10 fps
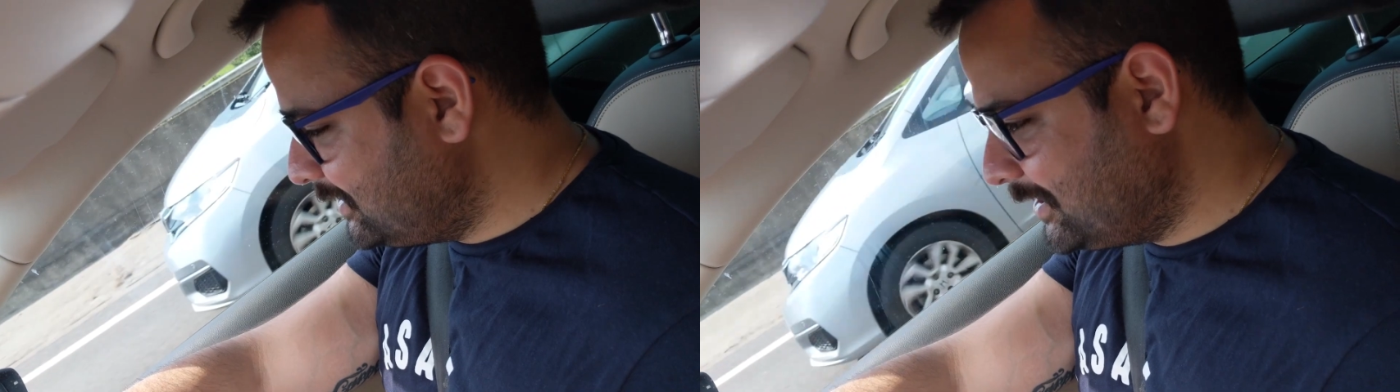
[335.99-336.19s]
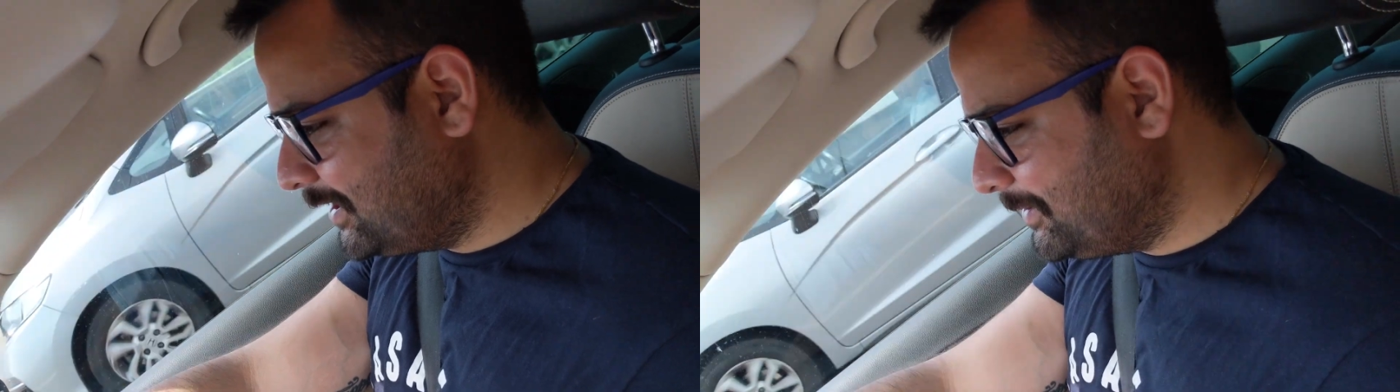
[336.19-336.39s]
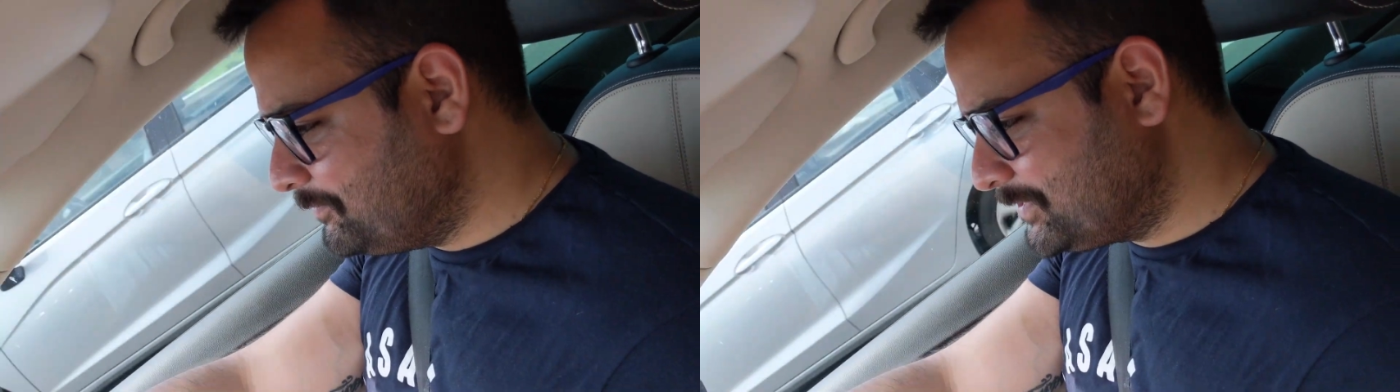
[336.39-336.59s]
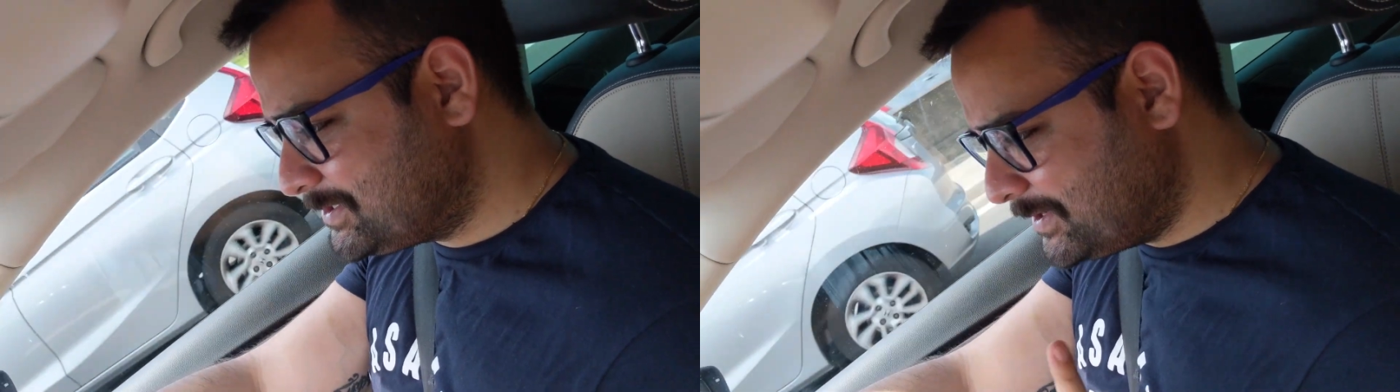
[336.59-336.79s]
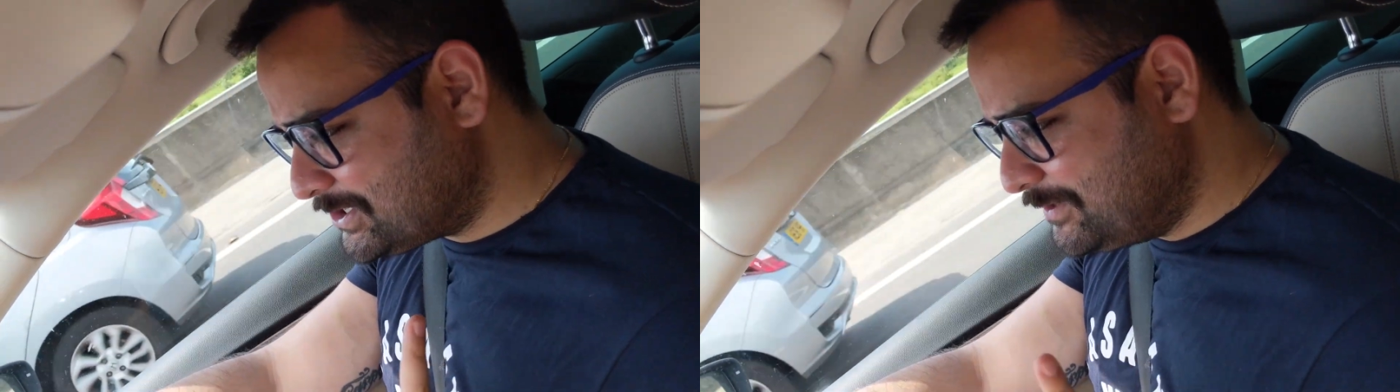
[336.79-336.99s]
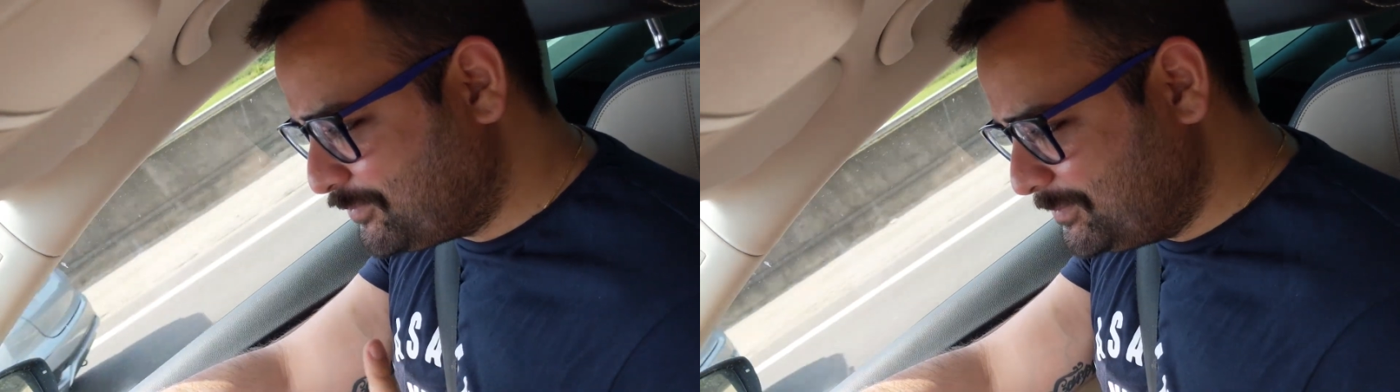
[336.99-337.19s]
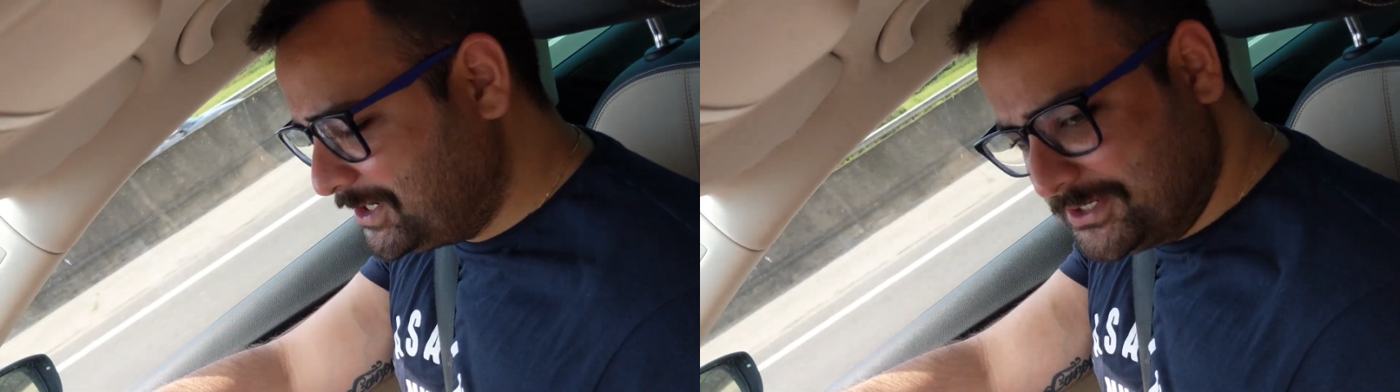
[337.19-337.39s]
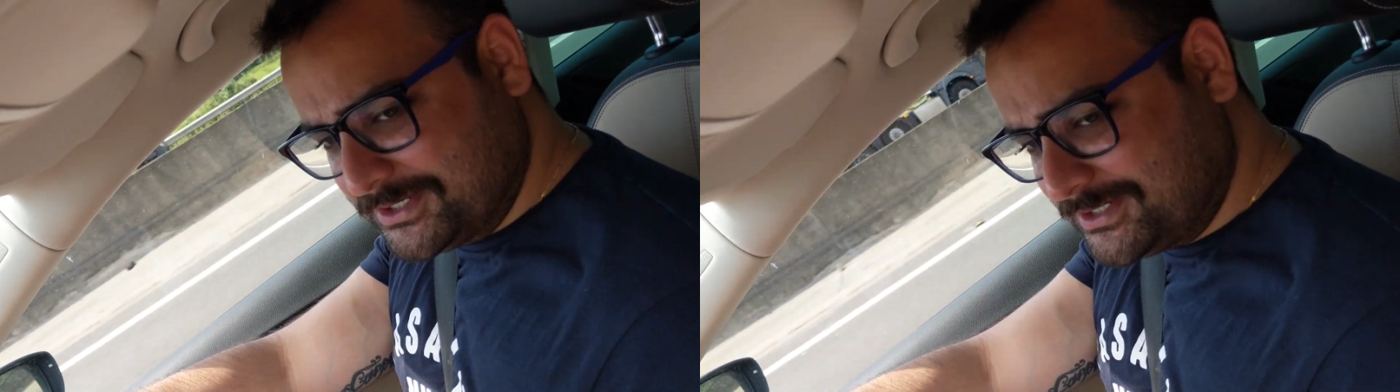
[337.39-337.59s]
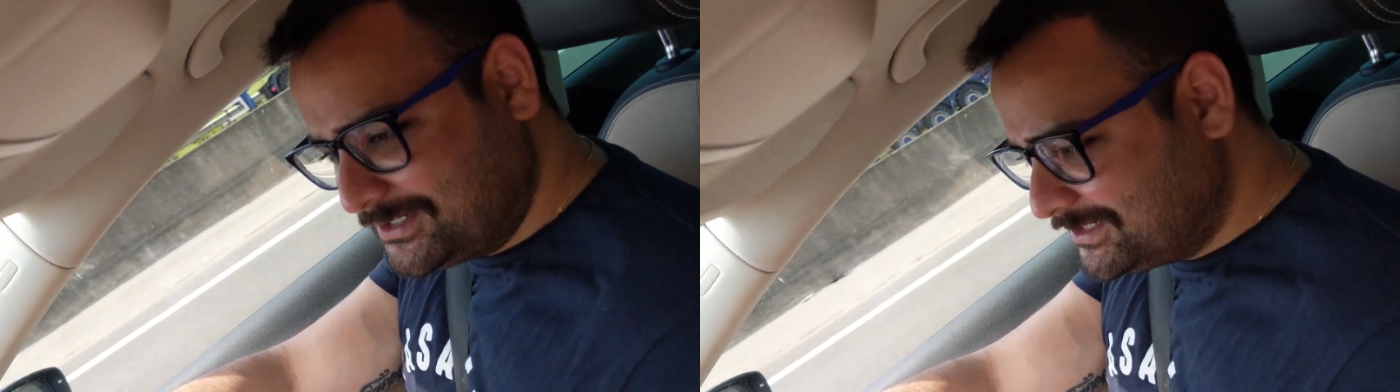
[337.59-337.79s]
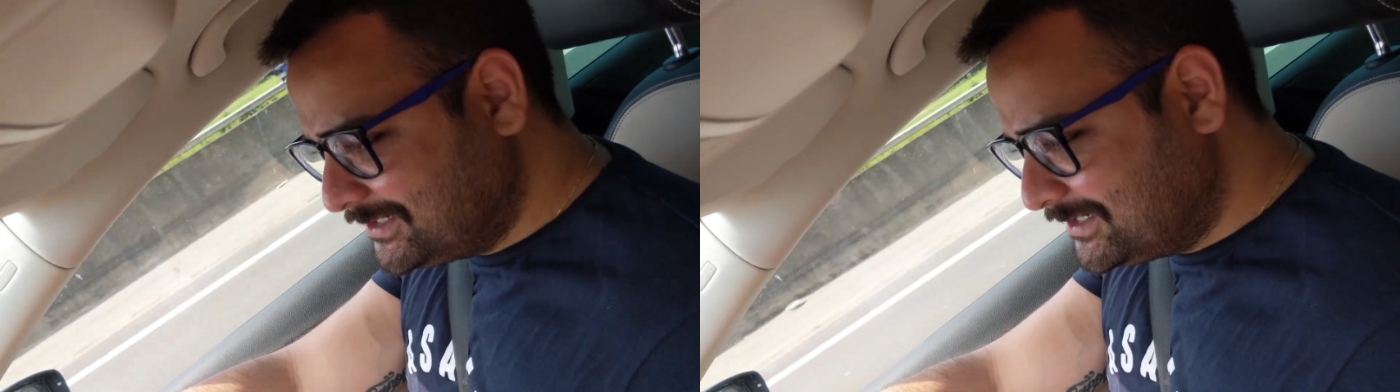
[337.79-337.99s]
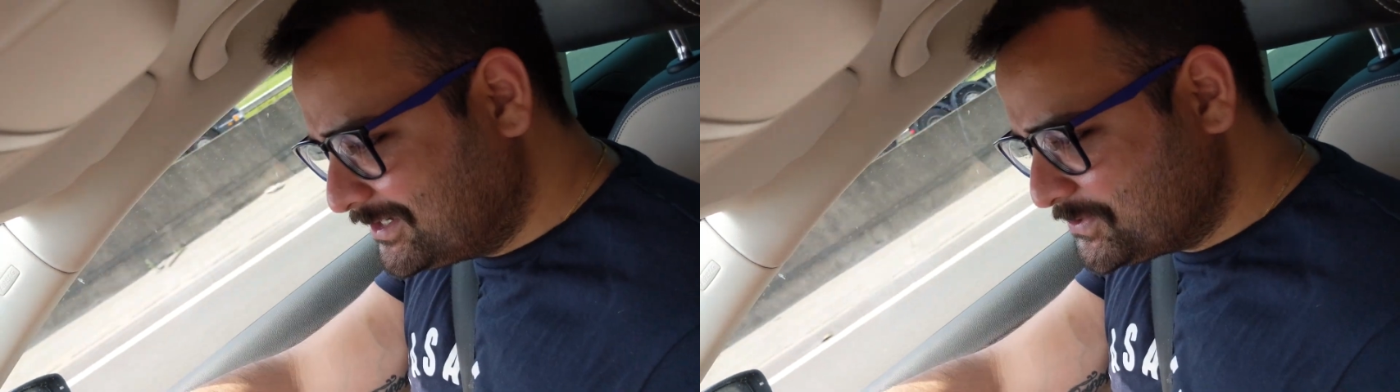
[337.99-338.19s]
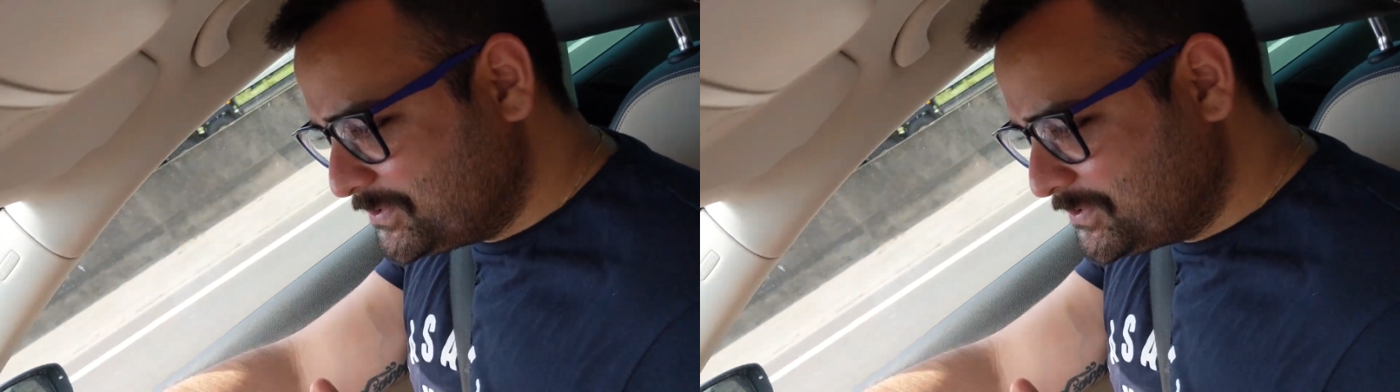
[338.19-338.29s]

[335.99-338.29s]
um, especially from London, because